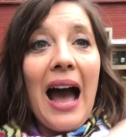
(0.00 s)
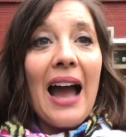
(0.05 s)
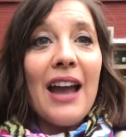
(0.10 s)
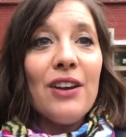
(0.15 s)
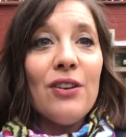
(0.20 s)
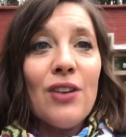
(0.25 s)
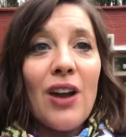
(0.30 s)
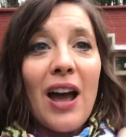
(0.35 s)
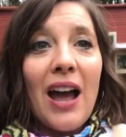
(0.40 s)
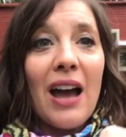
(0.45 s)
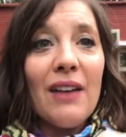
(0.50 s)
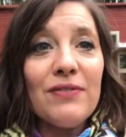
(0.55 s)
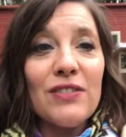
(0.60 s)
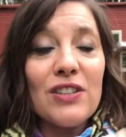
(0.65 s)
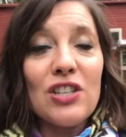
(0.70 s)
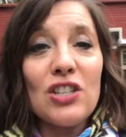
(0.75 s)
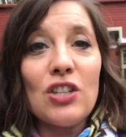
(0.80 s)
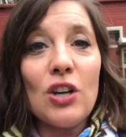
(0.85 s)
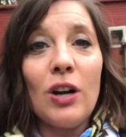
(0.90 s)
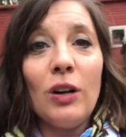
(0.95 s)
I do not have to
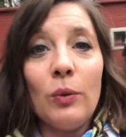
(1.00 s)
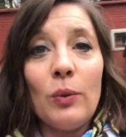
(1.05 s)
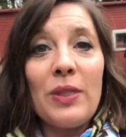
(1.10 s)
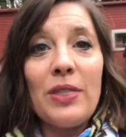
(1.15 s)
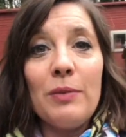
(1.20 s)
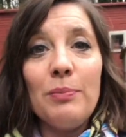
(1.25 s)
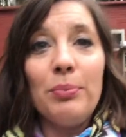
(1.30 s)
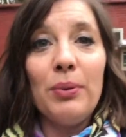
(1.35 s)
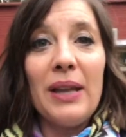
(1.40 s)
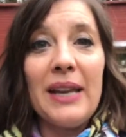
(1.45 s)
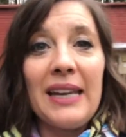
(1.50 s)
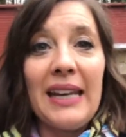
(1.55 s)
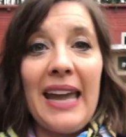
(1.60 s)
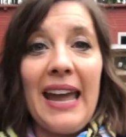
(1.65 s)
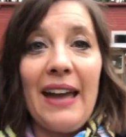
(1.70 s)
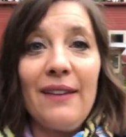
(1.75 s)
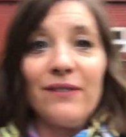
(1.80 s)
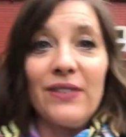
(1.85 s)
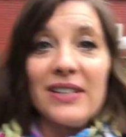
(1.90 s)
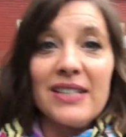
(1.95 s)
start with a blank
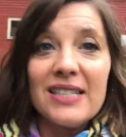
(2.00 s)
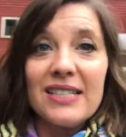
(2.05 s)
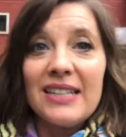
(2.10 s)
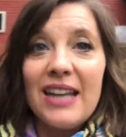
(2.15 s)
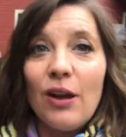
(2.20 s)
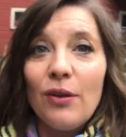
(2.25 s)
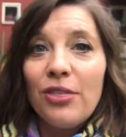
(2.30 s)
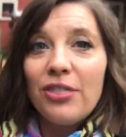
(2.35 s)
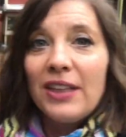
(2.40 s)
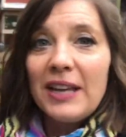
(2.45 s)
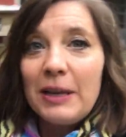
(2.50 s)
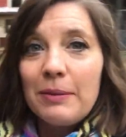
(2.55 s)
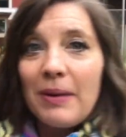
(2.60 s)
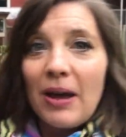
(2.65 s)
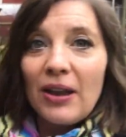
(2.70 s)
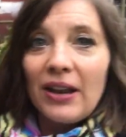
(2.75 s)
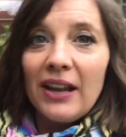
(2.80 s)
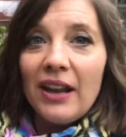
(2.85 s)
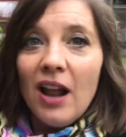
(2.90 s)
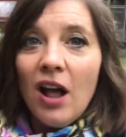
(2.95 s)
canvas. Now think
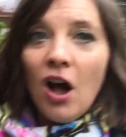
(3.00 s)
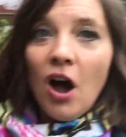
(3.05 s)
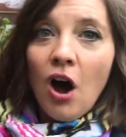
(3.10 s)
about it.